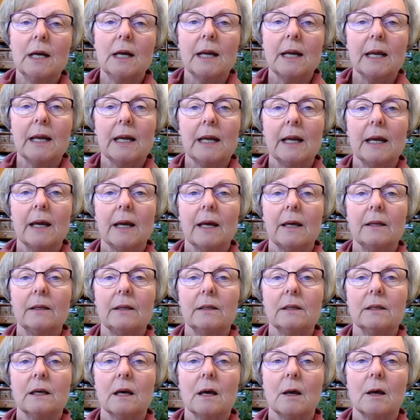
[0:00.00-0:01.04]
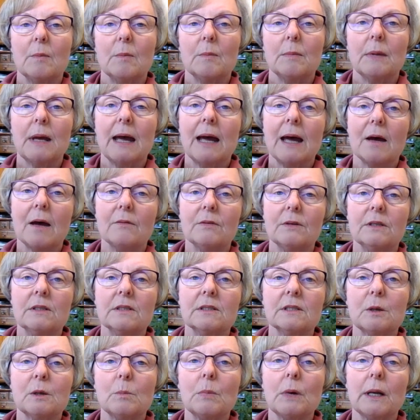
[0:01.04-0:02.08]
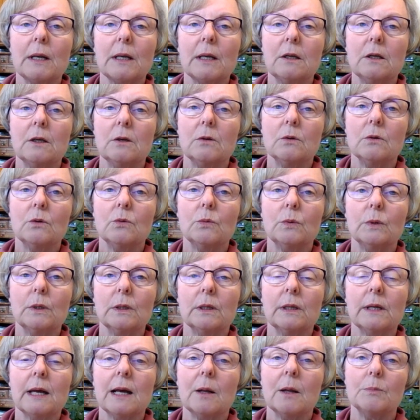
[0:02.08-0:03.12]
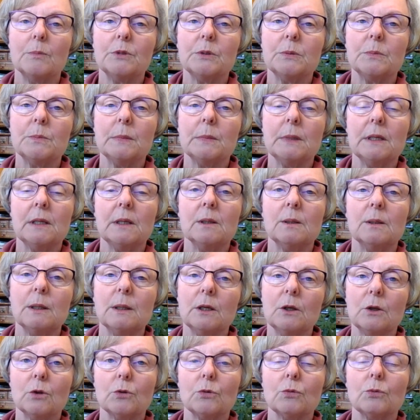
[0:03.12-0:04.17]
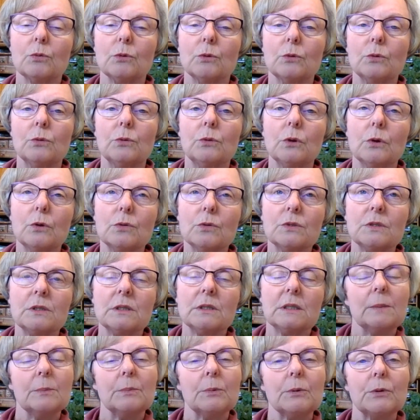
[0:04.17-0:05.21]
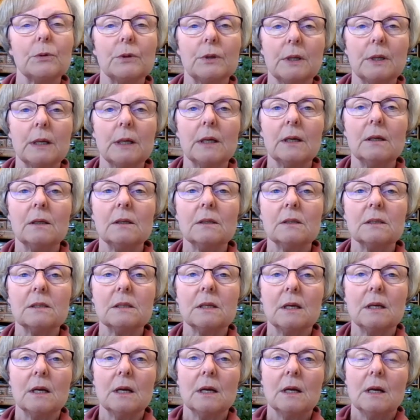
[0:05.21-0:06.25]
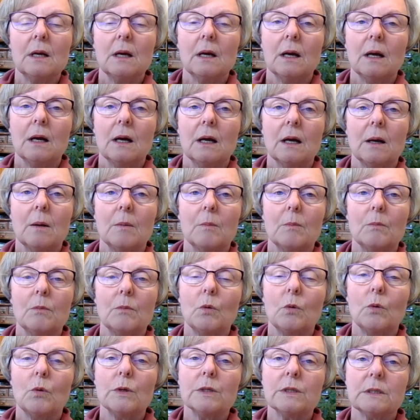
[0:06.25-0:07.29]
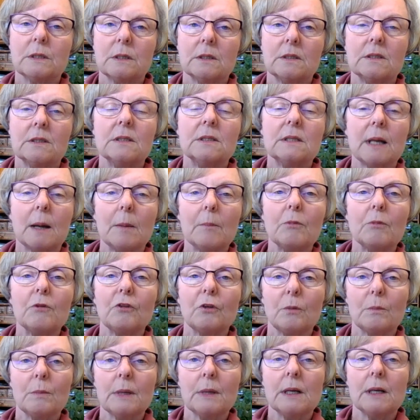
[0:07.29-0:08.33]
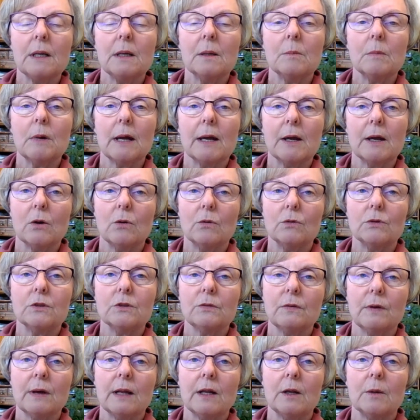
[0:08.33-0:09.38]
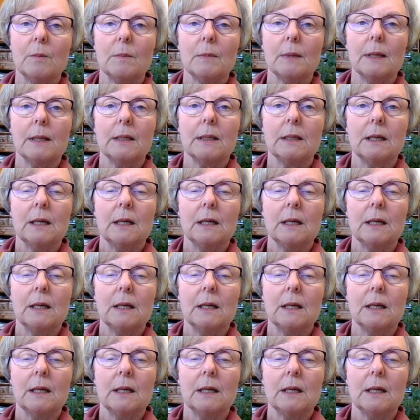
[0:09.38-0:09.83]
and um, having somebody who really helped me think through those deeper things um, was a step for me in my own development.